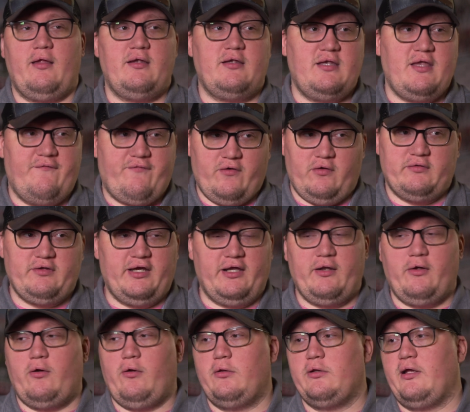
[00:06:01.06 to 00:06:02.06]
difficult to get
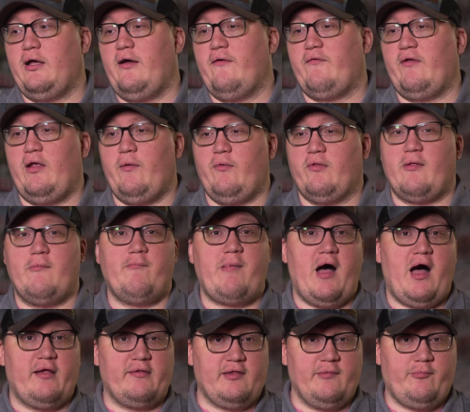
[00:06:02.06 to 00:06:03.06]
a hold of, and it was
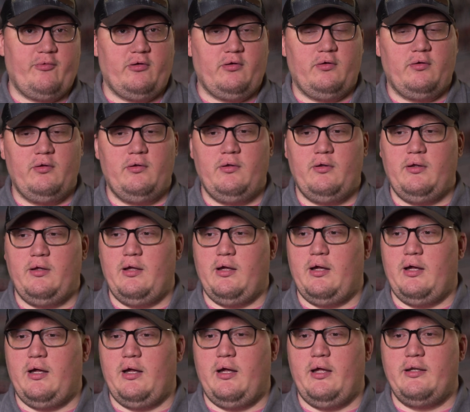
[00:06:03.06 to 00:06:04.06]
impossible,
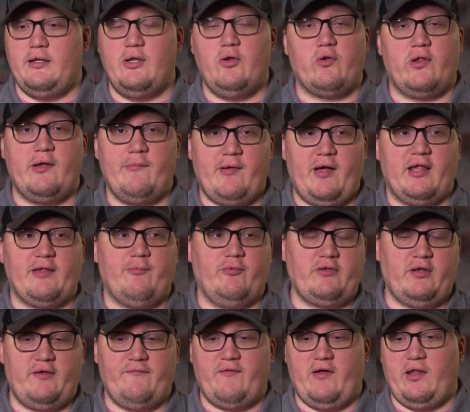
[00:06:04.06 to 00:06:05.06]
nearly impossible
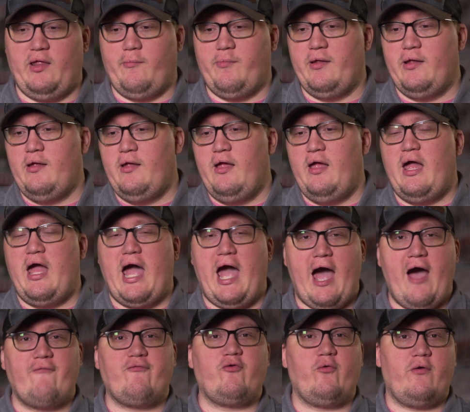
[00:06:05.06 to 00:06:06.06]
to develop.
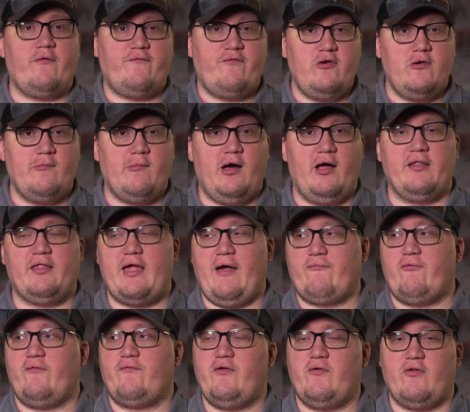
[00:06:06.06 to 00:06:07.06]
After a few months,
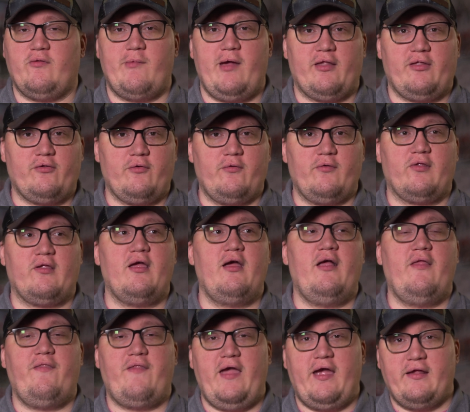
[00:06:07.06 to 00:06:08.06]
after a few semesters,
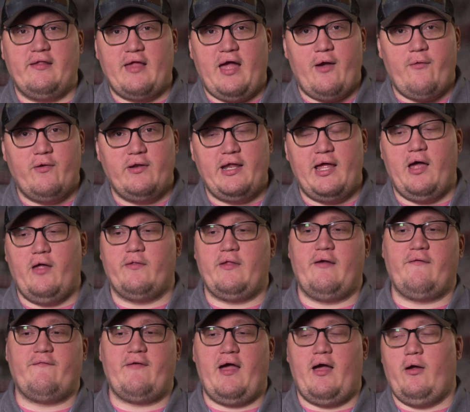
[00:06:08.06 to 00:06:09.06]
things ironed out.
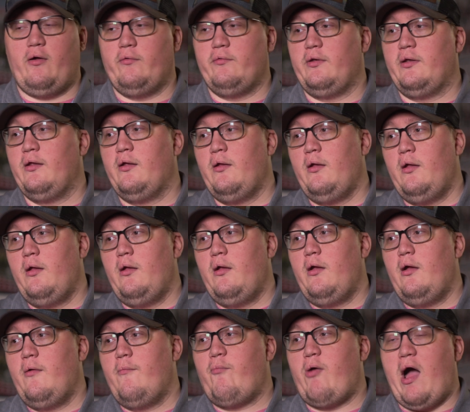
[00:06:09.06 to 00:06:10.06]
They found
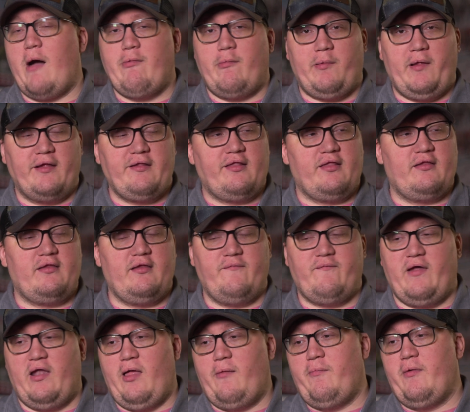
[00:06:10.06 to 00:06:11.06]
proper places to
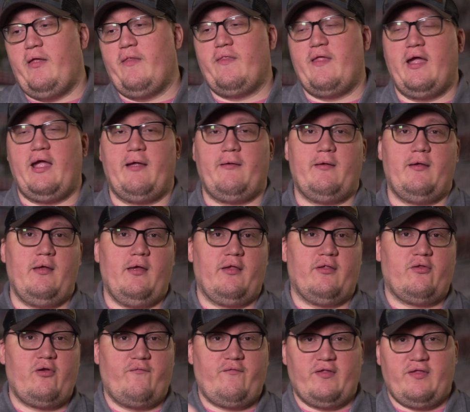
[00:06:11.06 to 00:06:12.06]
develop it. They
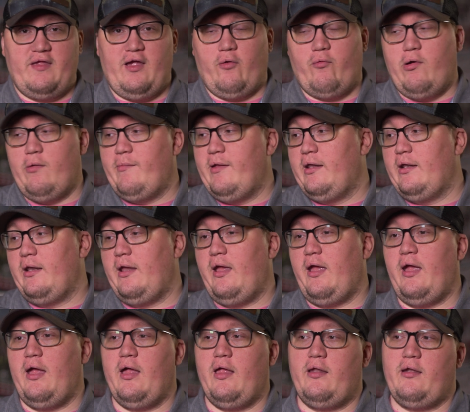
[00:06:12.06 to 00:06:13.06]
serviced the equipment,
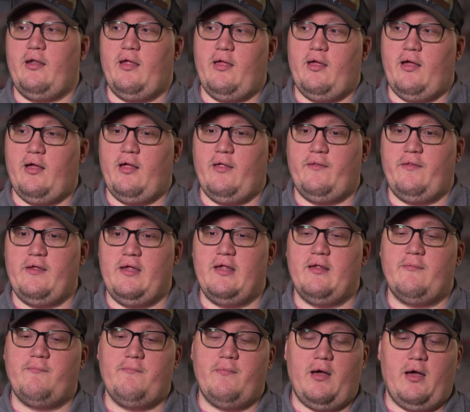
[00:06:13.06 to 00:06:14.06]
and
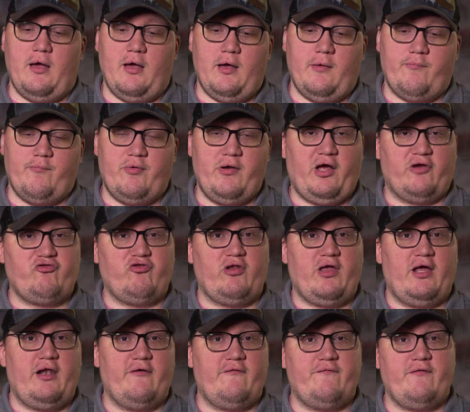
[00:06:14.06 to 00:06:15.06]
the production
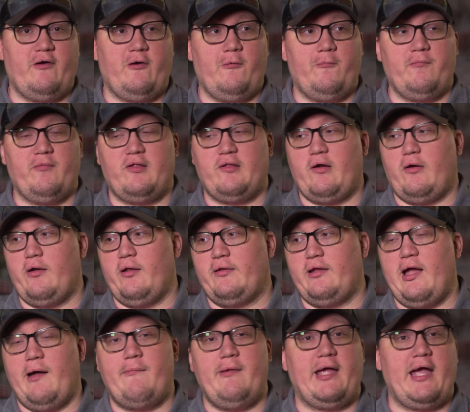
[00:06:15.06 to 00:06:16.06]
line of film started
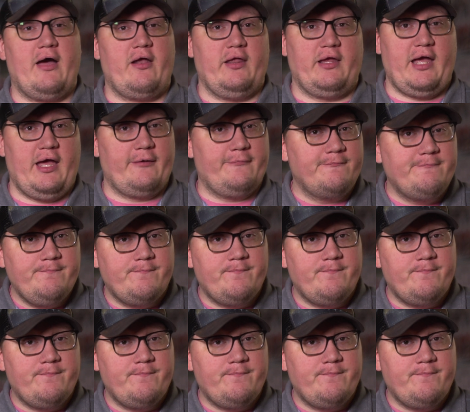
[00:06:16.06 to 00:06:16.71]
coming out again.